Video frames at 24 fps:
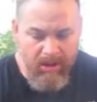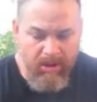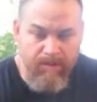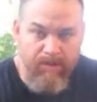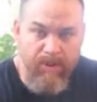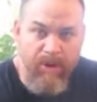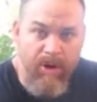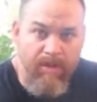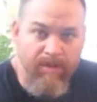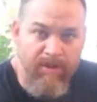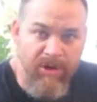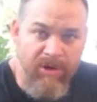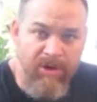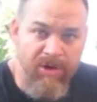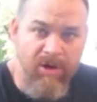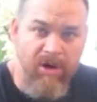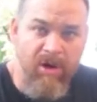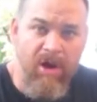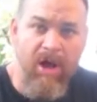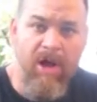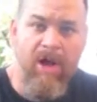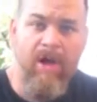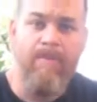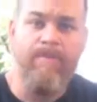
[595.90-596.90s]
Put them in your
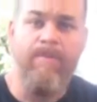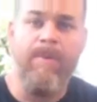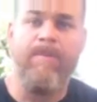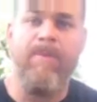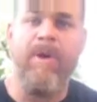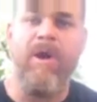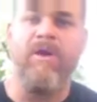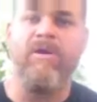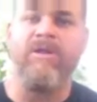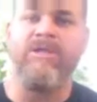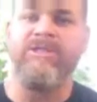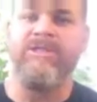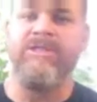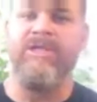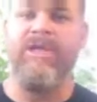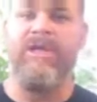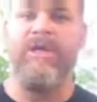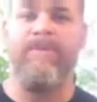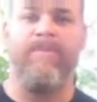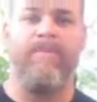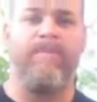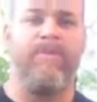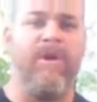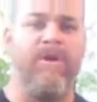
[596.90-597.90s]
preparedness
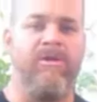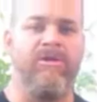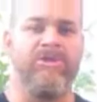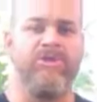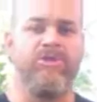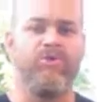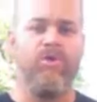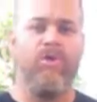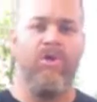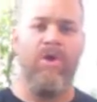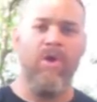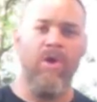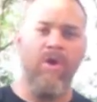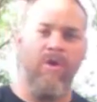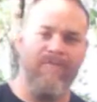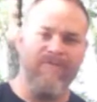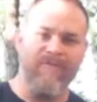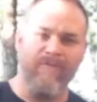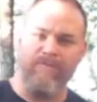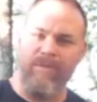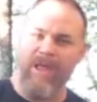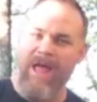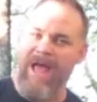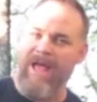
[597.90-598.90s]
kit, preparedness drawer at home
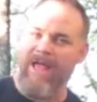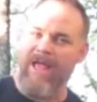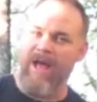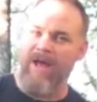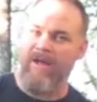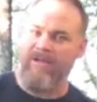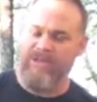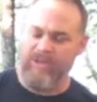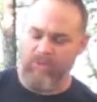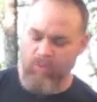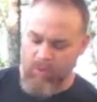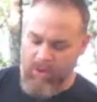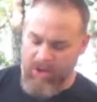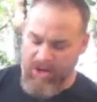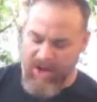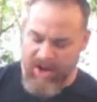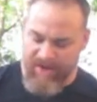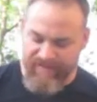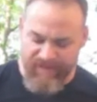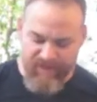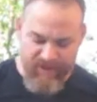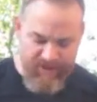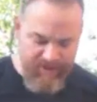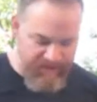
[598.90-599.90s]
for blackouts or
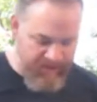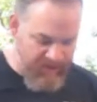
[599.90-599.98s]
whatever.